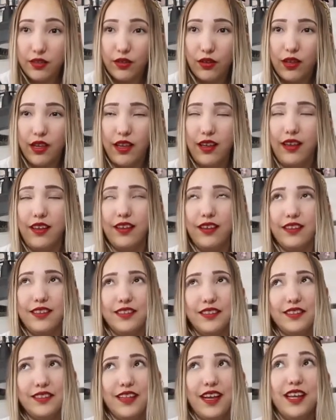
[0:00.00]
Okay,
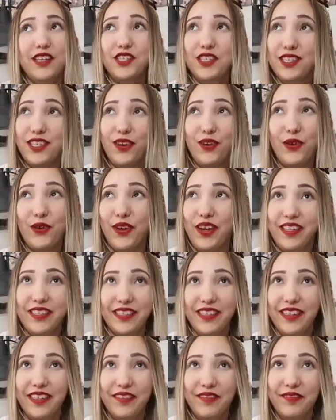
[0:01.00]
I just sound
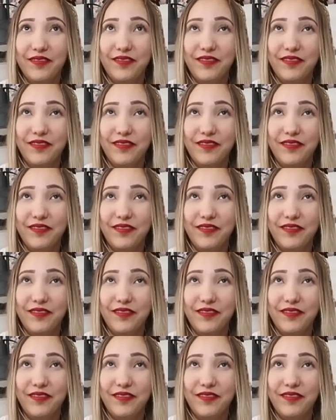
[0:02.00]
crazy.